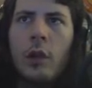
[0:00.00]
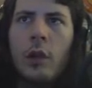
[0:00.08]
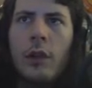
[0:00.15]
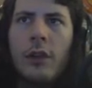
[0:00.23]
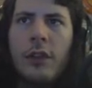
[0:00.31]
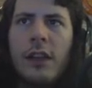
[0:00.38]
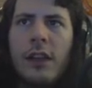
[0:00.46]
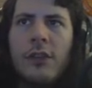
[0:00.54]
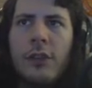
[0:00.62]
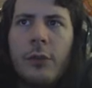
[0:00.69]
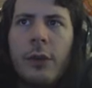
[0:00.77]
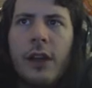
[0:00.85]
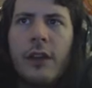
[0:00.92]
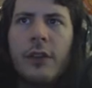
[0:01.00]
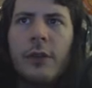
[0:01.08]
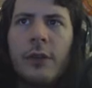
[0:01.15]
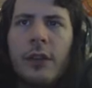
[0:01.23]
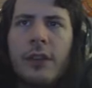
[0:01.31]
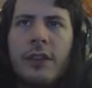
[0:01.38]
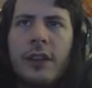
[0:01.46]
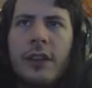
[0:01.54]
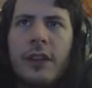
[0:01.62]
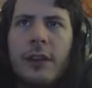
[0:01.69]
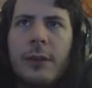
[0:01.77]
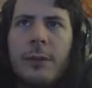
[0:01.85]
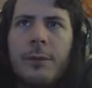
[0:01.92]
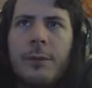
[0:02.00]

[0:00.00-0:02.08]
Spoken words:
There's an easier way to do this, you know.